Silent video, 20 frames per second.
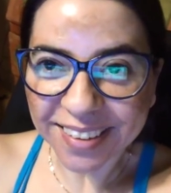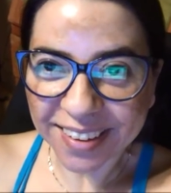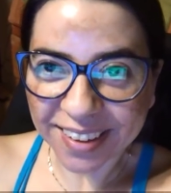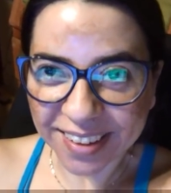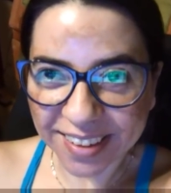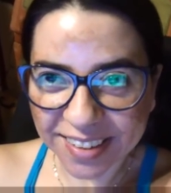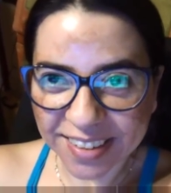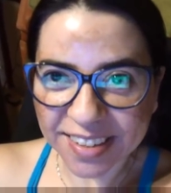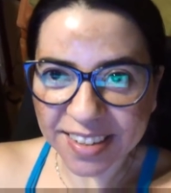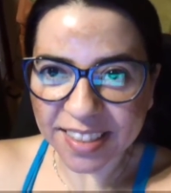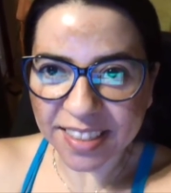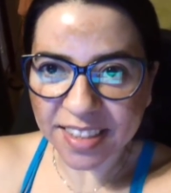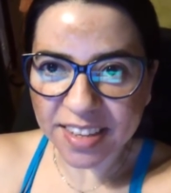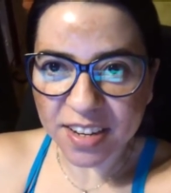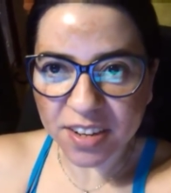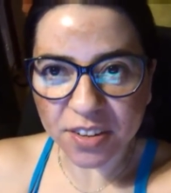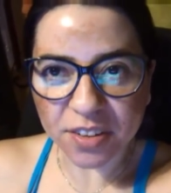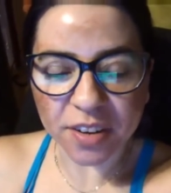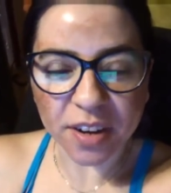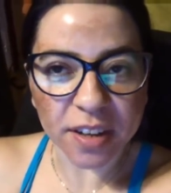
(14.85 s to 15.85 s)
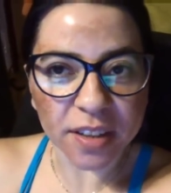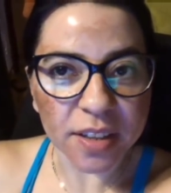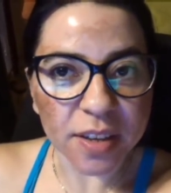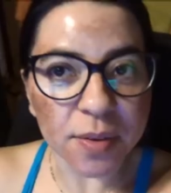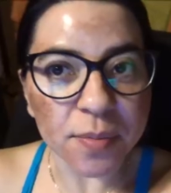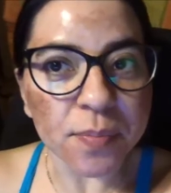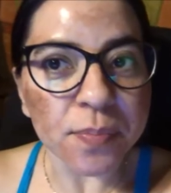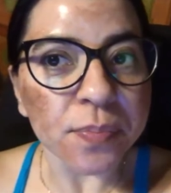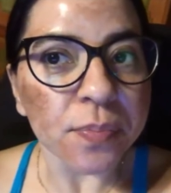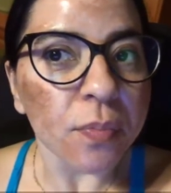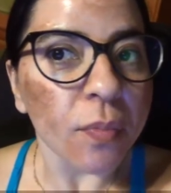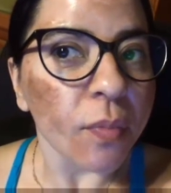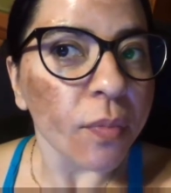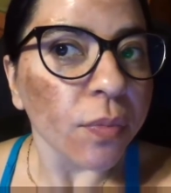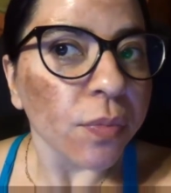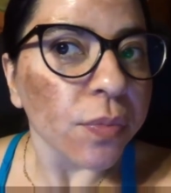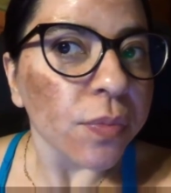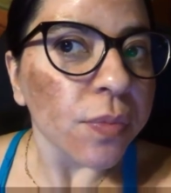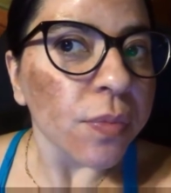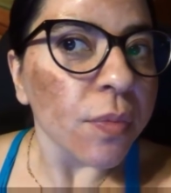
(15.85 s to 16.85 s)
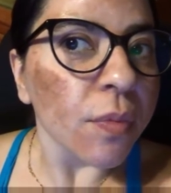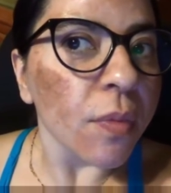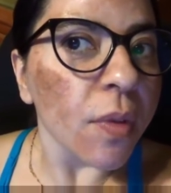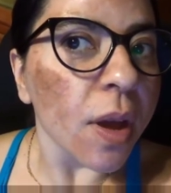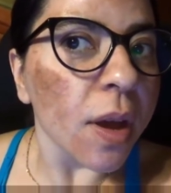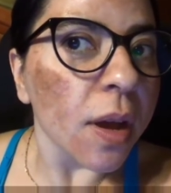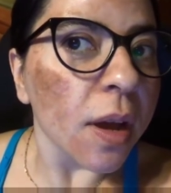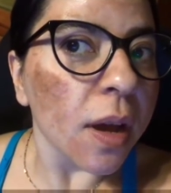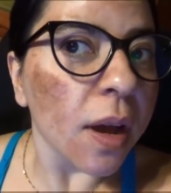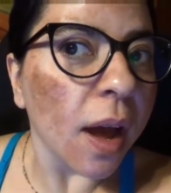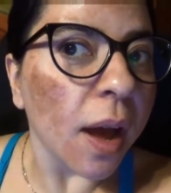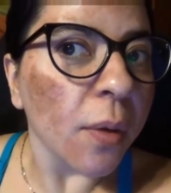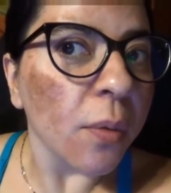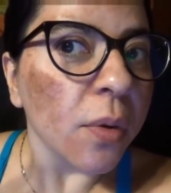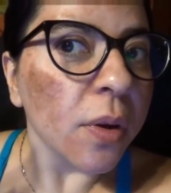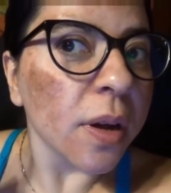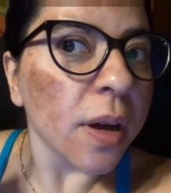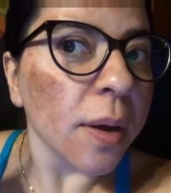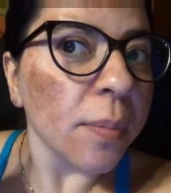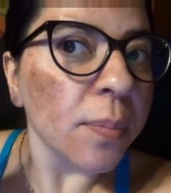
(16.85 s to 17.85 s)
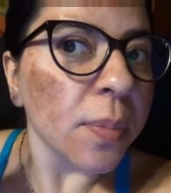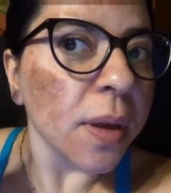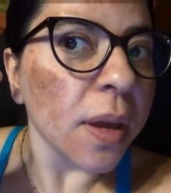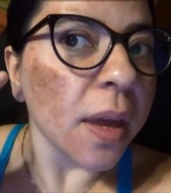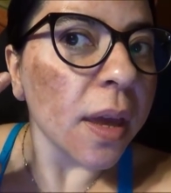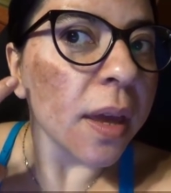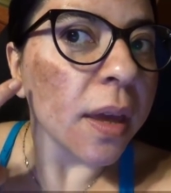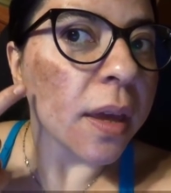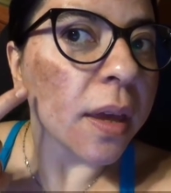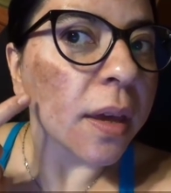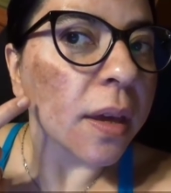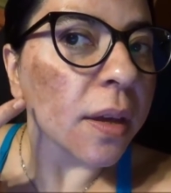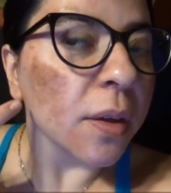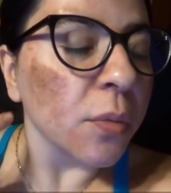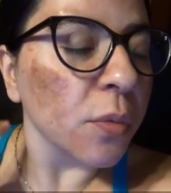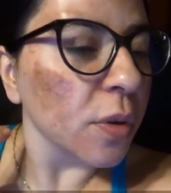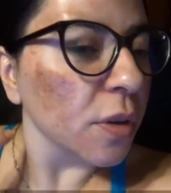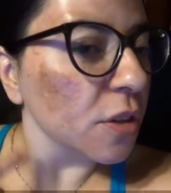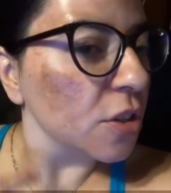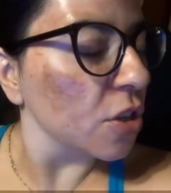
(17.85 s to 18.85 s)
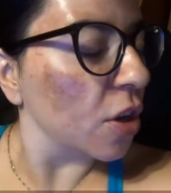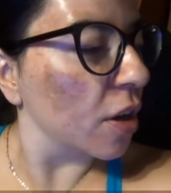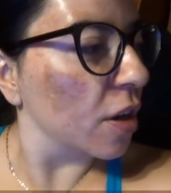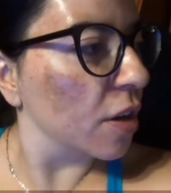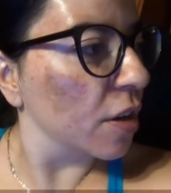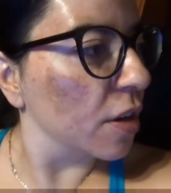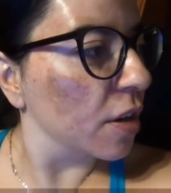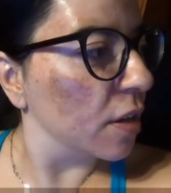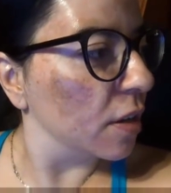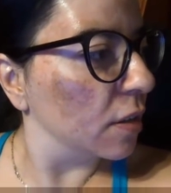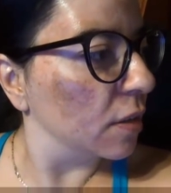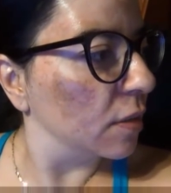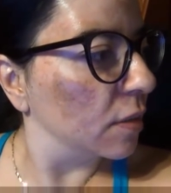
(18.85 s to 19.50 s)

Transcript: I couldn't think correctly. I woke up and we're darker.